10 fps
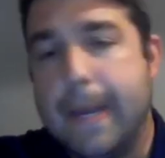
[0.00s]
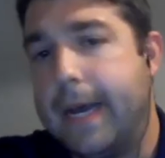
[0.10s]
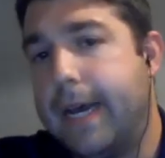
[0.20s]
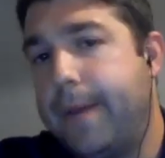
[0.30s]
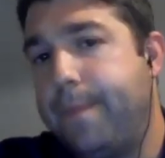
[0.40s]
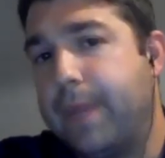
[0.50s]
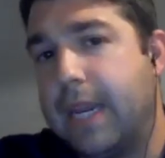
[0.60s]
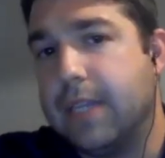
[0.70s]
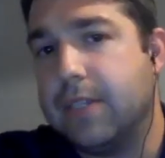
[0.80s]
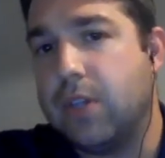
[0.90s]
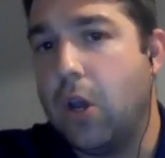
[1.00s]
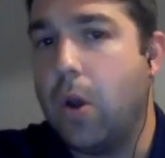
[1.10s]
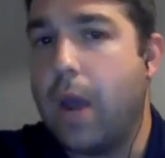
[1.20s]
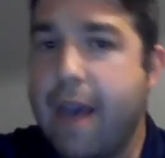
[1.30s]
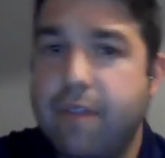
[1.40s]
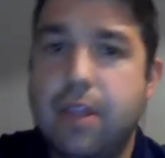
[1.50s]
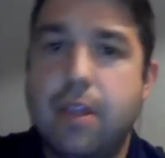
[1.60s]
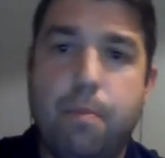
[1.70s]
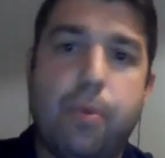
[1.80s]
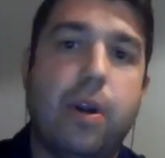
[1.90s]
And so having
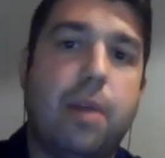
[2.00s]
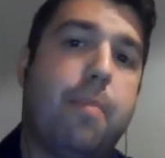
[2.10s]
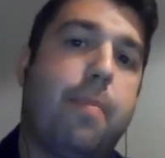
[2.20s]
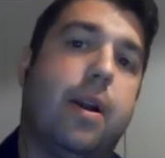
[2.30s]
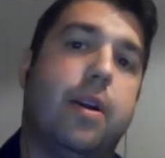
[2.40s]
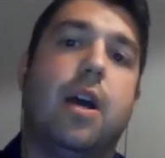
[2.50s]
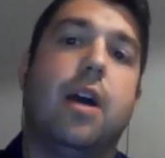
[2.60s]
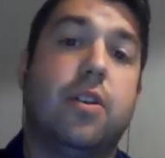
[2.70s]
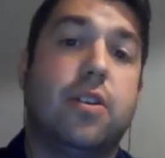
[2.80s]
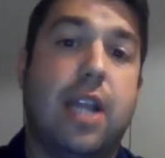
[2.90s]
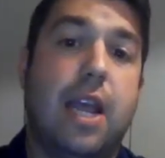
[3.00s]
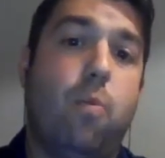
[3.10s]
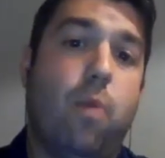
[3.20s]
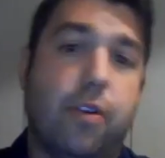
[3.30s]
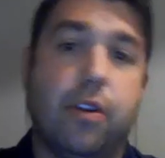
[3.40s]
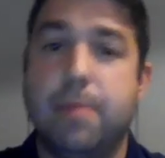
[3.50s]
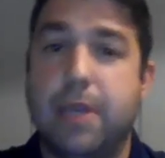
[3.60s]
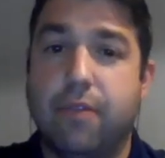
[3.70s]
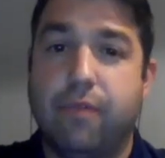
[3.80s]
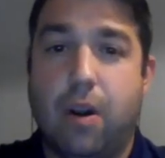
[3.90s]
them pretty prepared to understand what they're going to
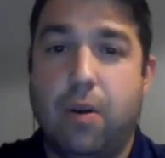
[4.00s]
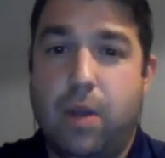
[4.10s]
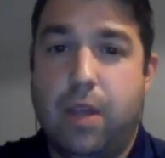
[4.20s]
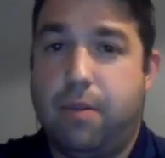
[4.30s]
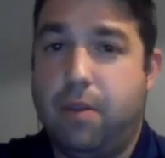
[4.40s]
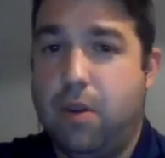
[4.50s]
be confronted with,